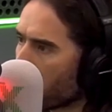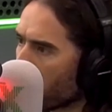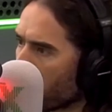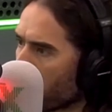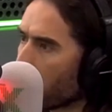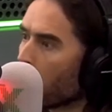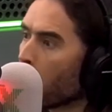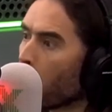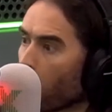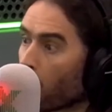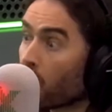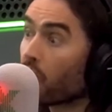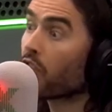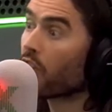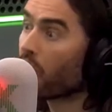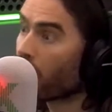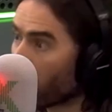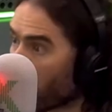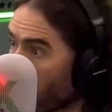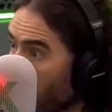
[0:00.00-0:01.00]
beyond
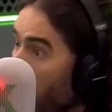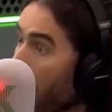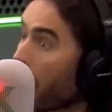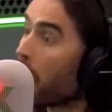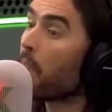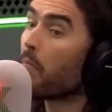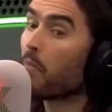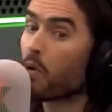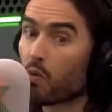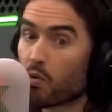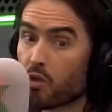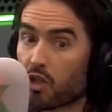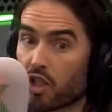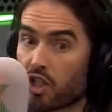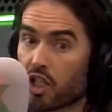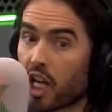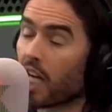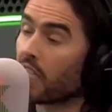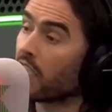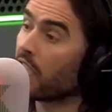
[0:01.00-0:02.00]
the humble
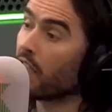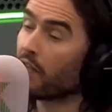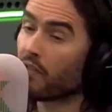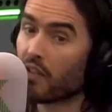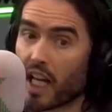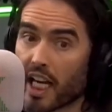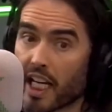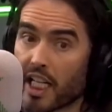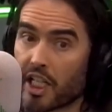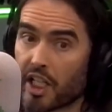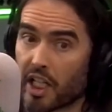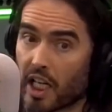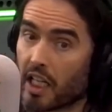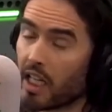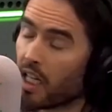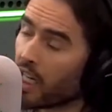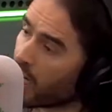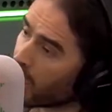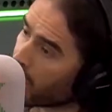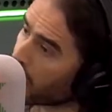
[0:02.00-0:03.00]
study of nature,
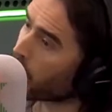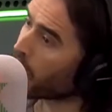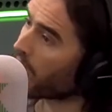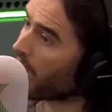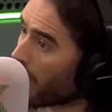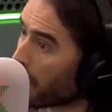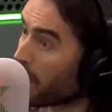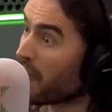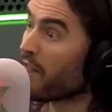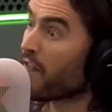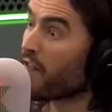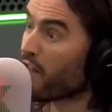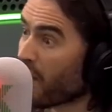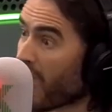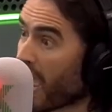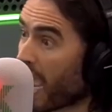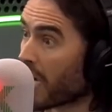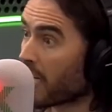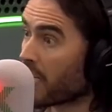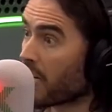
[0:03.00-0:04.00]
and has become in
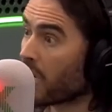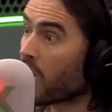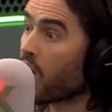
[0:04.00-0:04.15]
fact